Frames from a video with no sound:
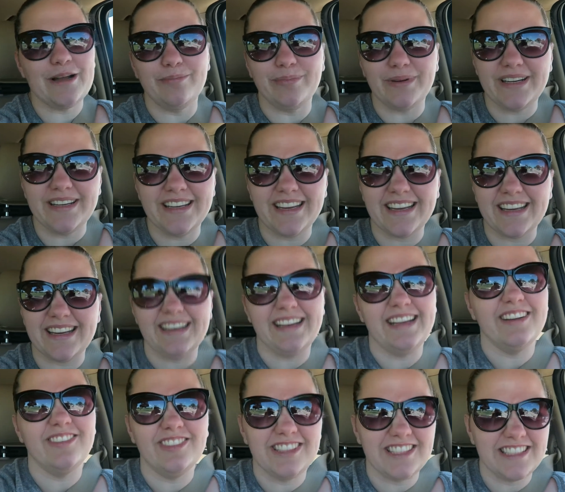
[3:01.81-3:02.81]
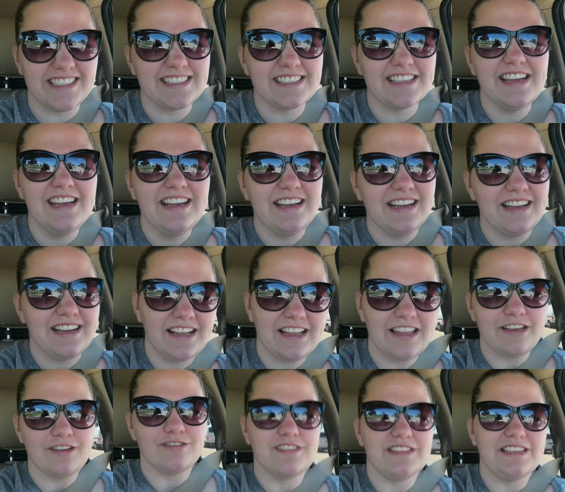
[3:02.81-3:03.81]
up barking at him, which is a
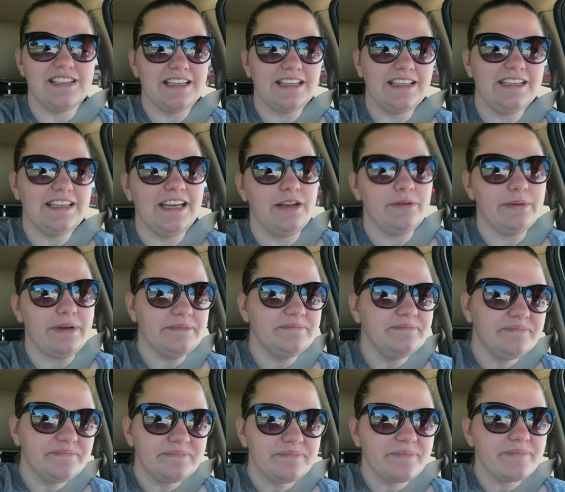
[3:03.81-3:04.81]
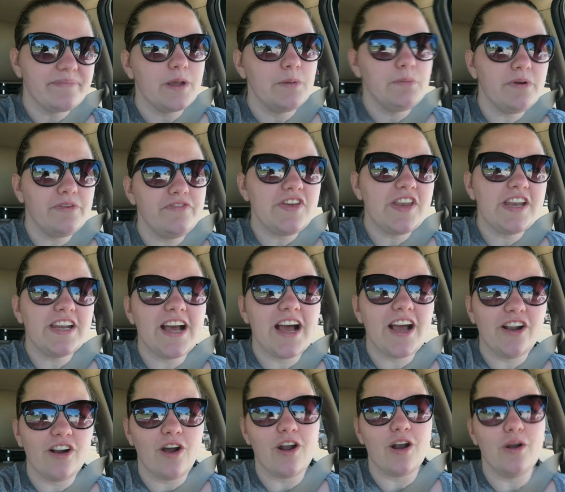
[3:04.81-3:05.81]
little silly. Anyway, but Finn and
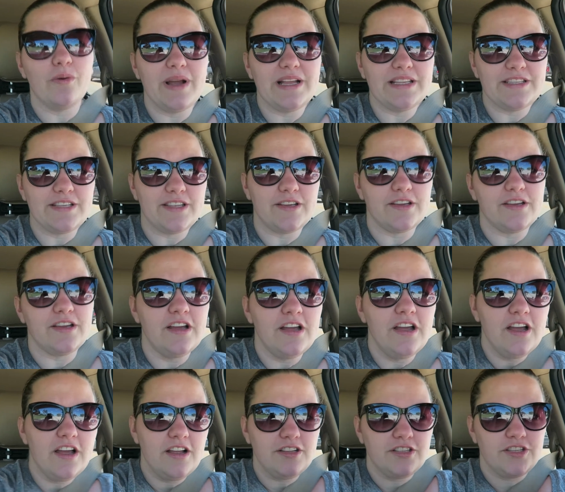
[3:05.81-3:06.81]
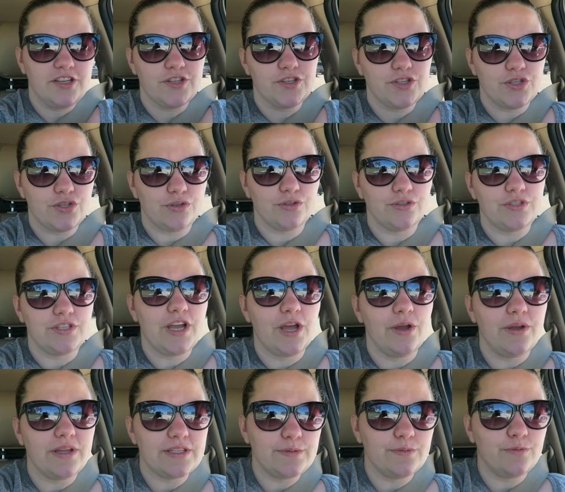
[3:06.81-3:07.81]
I are on our way to the store to
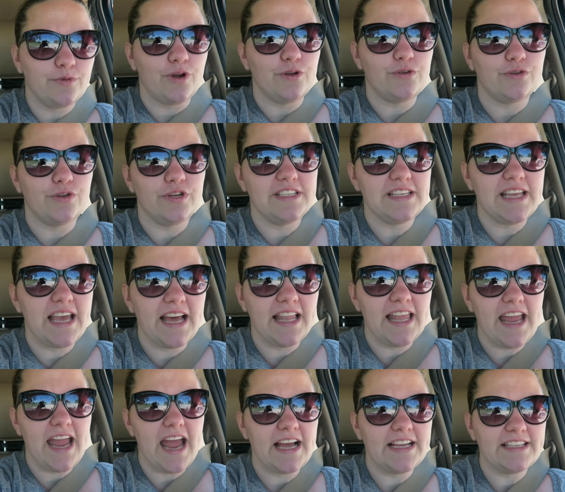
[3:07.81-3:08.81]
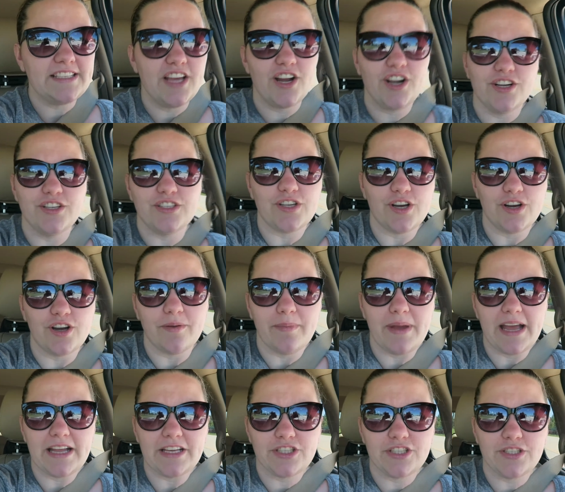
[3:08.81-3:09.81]
go get some groceries. Ellie has her soccer
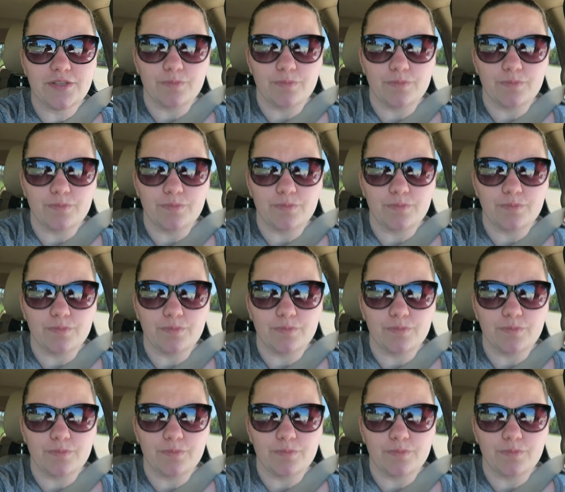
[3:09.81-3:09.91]
match